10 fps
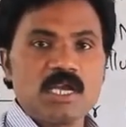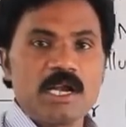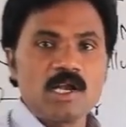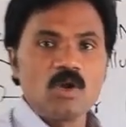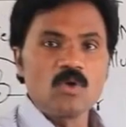
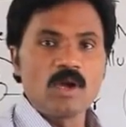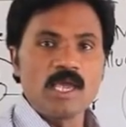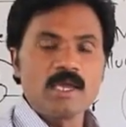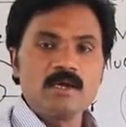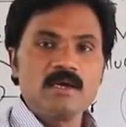It look
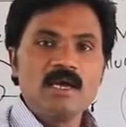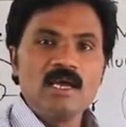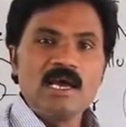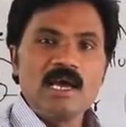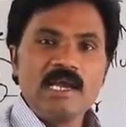like
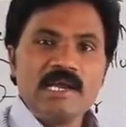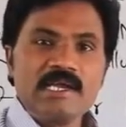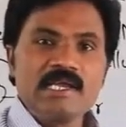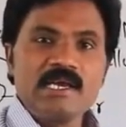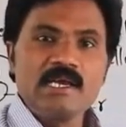a
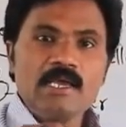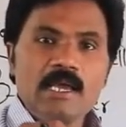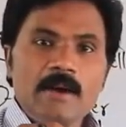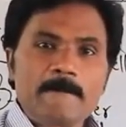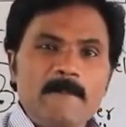little
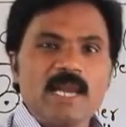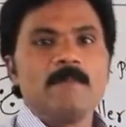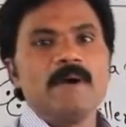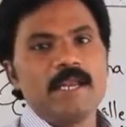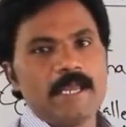
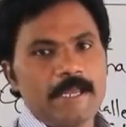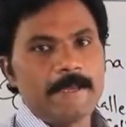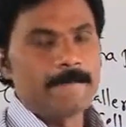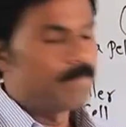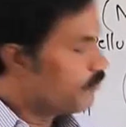
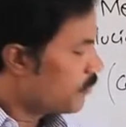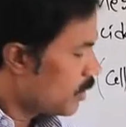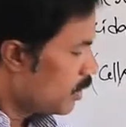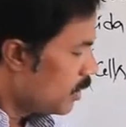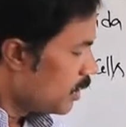mulberry.
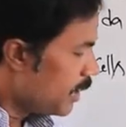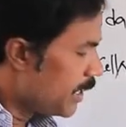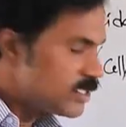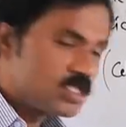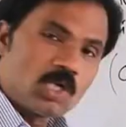
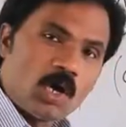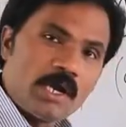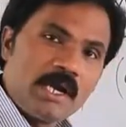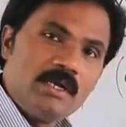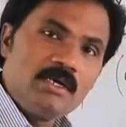It is solid